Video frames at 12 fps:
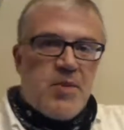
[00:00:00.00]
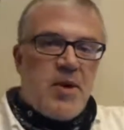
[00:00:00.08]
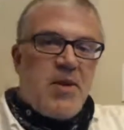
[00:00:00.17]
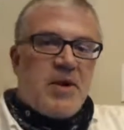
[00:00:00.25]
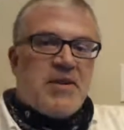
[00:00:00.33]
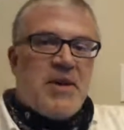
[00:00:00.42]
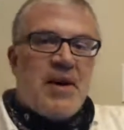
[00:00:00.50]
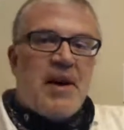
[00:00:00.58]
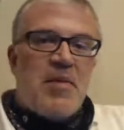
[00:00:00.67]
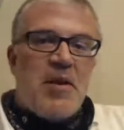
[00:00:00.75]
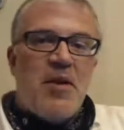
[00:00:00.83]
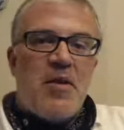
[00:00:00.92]
We were
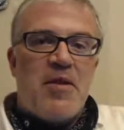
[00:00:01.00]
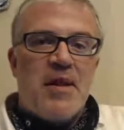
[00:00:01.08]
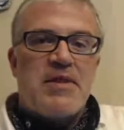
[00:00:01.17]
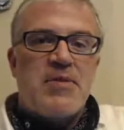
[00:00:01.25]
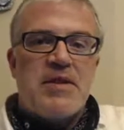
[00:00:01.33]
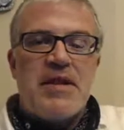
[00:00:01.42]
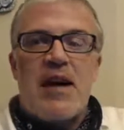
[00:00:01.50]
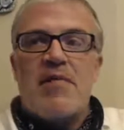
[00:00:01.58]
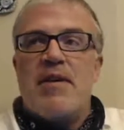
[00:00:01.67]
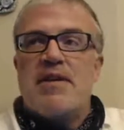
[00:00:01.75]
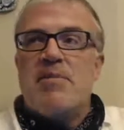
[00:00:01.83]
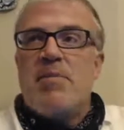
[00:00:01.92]
talking about all the things that we
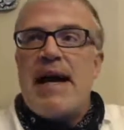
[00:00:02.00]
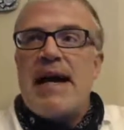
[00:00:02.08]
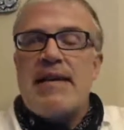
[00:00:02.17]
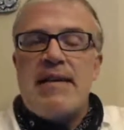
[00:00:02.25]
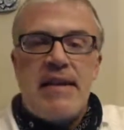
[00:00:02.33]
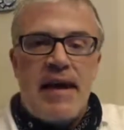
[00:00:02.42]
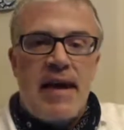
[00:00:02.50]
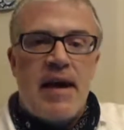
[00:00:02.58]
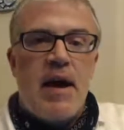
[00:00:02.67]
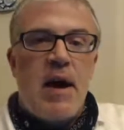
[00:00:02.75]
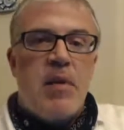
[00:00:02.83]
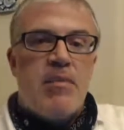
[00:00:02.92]
sacrificed. Back in the day,
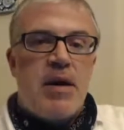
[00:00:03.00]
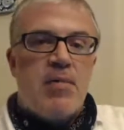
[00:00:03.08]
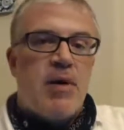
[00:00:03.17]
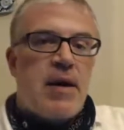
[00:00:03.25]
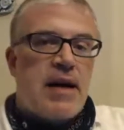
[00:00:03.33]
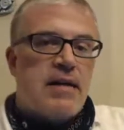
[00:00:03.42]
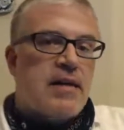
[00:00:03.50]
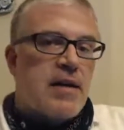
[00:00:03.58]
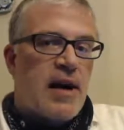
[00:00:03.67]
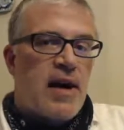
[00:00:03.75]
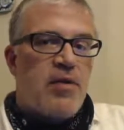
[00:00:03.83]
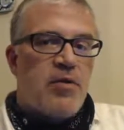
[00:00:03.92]
people connected to
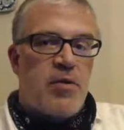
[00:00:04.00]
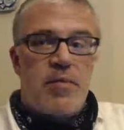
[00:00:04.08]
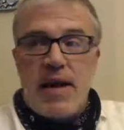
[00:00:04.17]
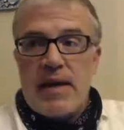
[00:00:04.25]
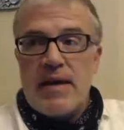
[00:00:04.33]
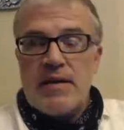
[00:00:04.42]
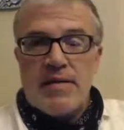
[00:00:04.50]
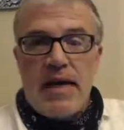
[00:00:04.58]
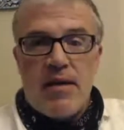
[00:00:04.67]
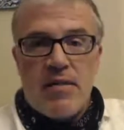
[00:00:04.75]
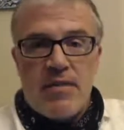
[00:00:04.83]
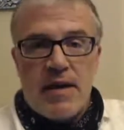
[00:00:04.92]
God through making
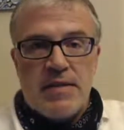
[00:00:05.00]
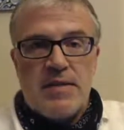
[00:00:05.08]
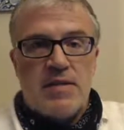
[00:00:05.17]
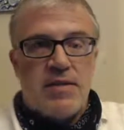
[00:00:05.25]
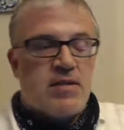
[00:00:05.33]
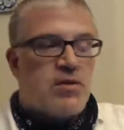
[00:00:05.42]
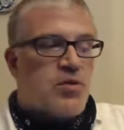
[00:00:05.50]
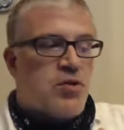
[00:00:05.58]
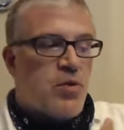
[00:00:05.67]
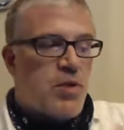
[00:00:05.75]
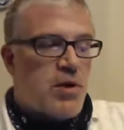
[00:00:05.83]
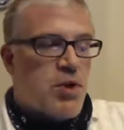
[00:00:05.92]
sacrifices. This is
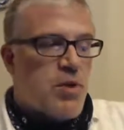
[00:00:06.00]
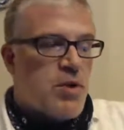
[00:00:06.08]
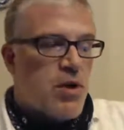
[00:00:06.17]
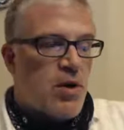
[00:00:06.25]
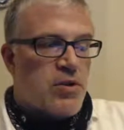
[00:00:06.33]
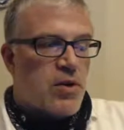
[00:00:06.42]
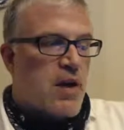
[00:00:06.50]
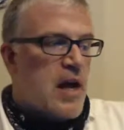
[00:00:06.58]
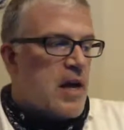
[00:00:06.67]
true in the Jewish culture.